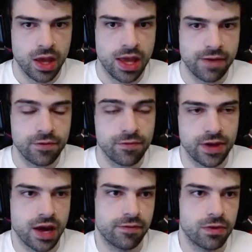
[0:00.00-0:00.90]
if you've
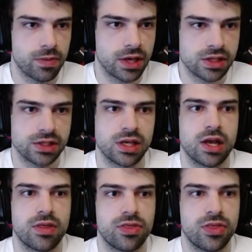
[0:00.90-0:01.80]
got a few picks,
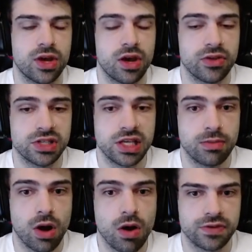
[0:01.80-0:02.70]
the other team
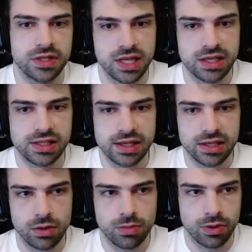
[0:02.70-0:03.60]
often takes that
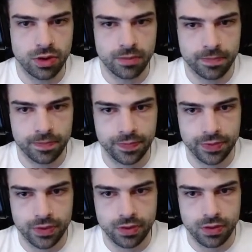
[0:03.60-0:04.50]
teleporter
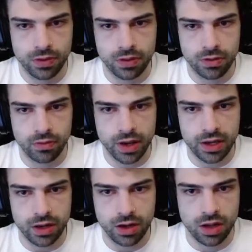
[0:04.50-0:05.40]
right here.